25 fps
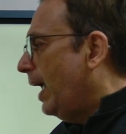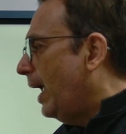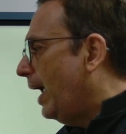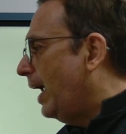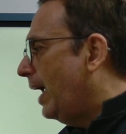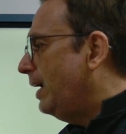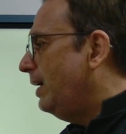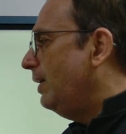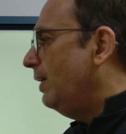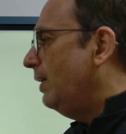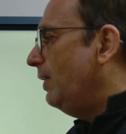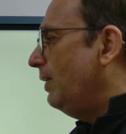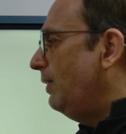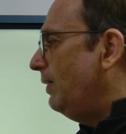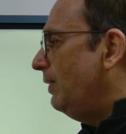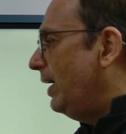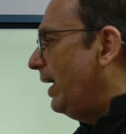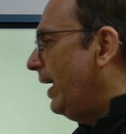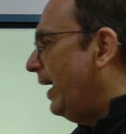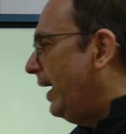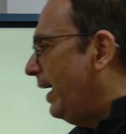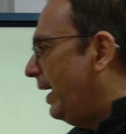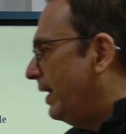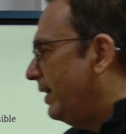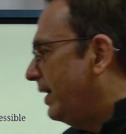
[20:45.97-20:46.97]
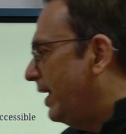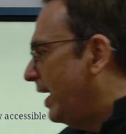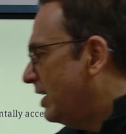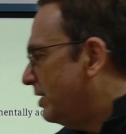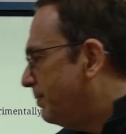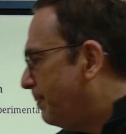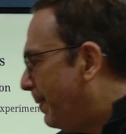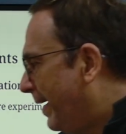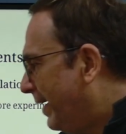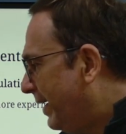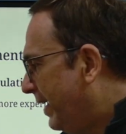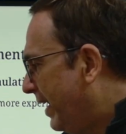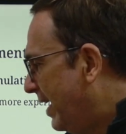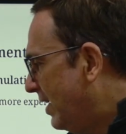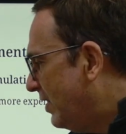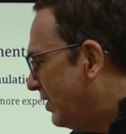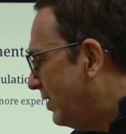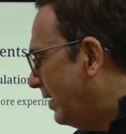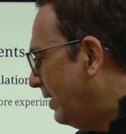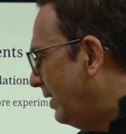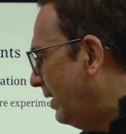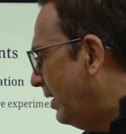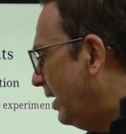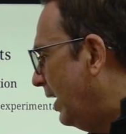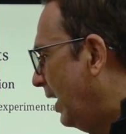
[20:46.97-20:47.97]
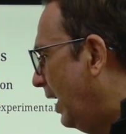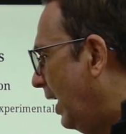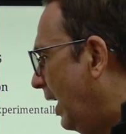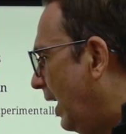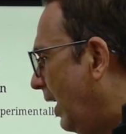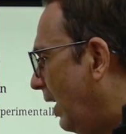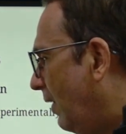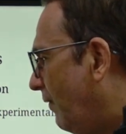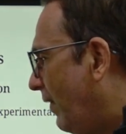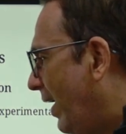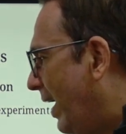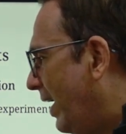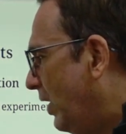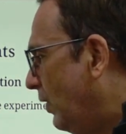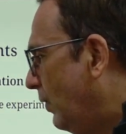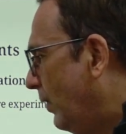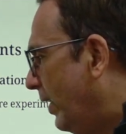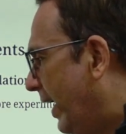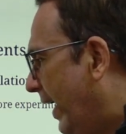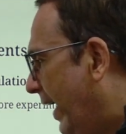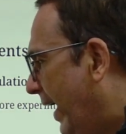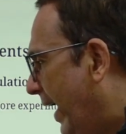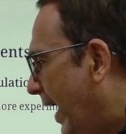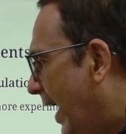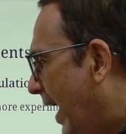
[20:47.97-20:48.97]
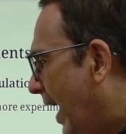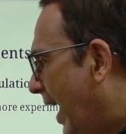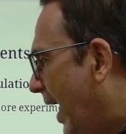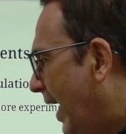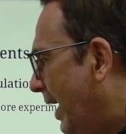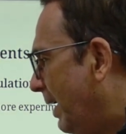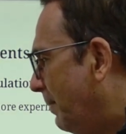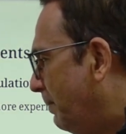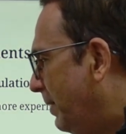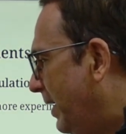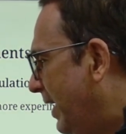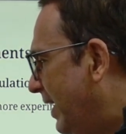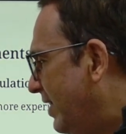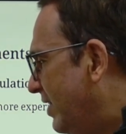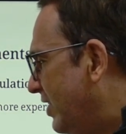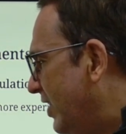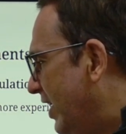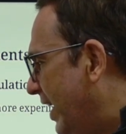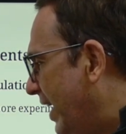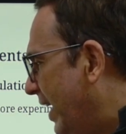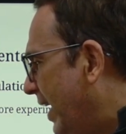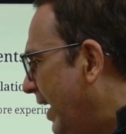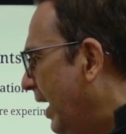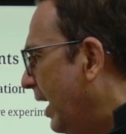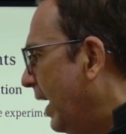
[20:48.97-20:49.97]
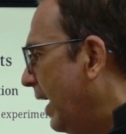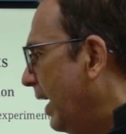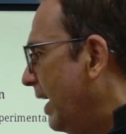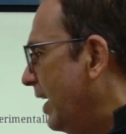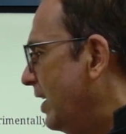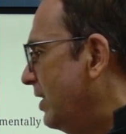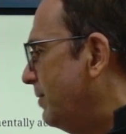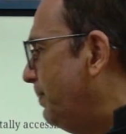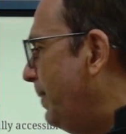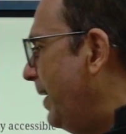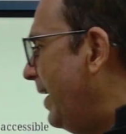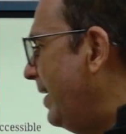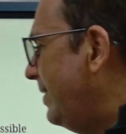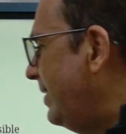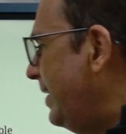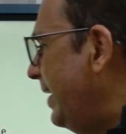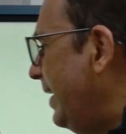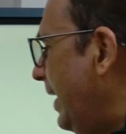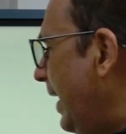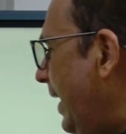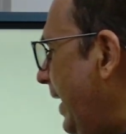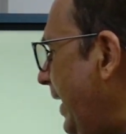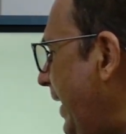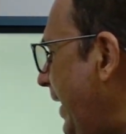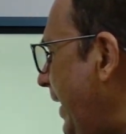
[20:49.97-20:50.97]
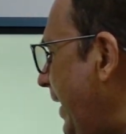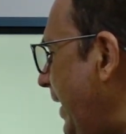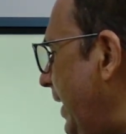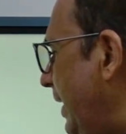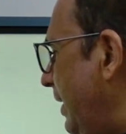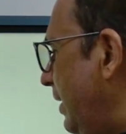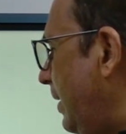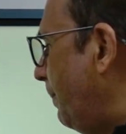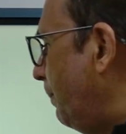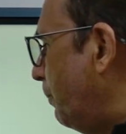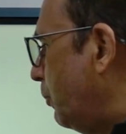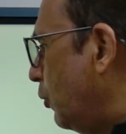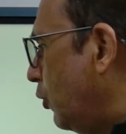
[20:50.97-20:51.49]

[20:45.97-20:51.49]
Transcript: and the expectation value aibj is basically the